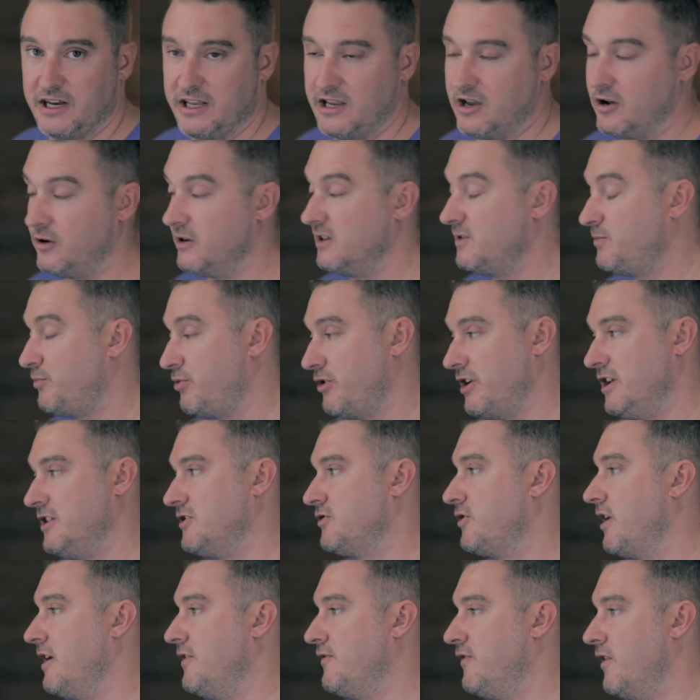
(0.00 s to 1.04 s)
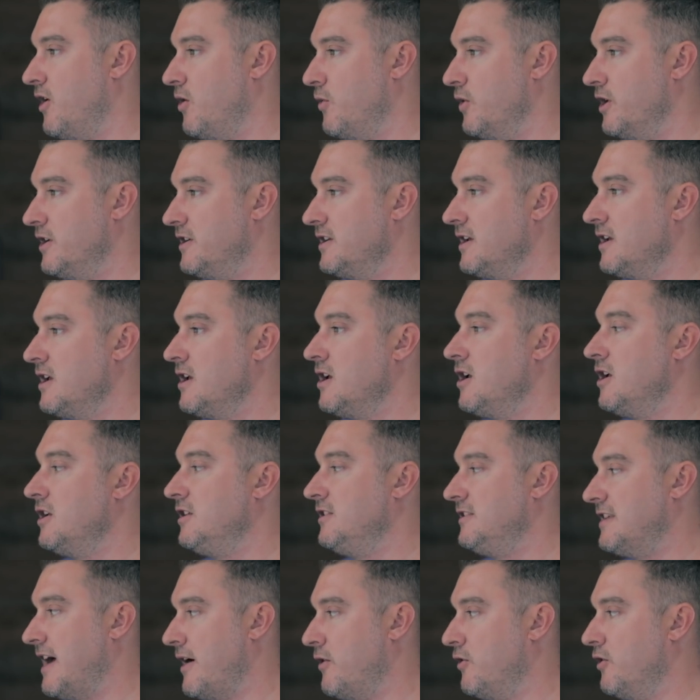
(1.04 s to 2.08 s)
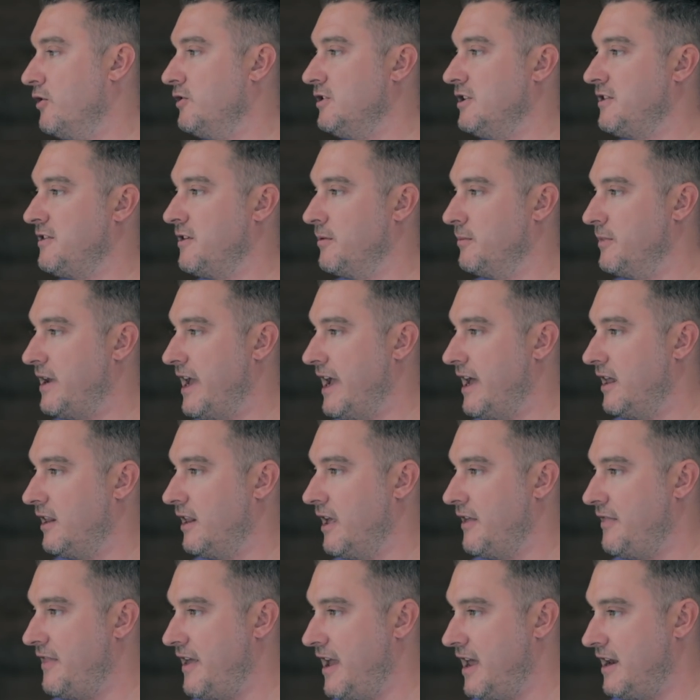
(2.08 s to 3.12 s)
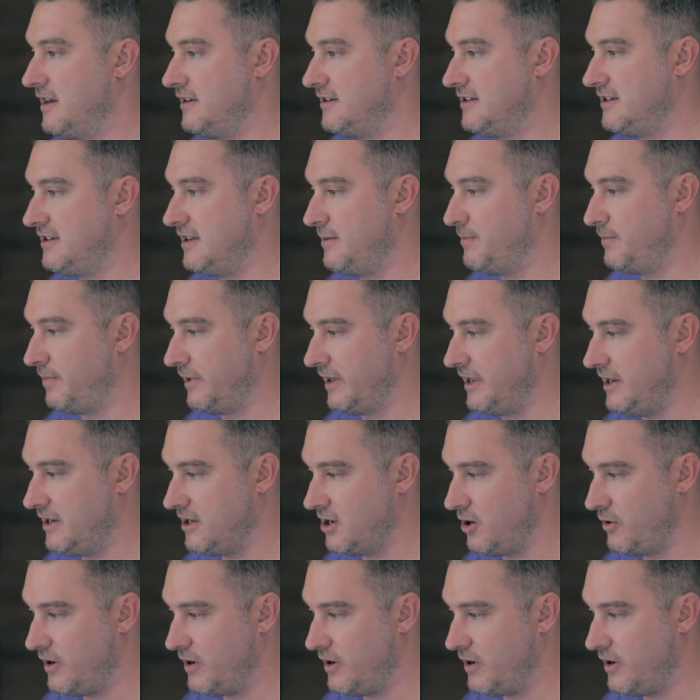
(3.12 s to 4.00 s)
video. It's pretty straightforward. Download your thumbnail and then simply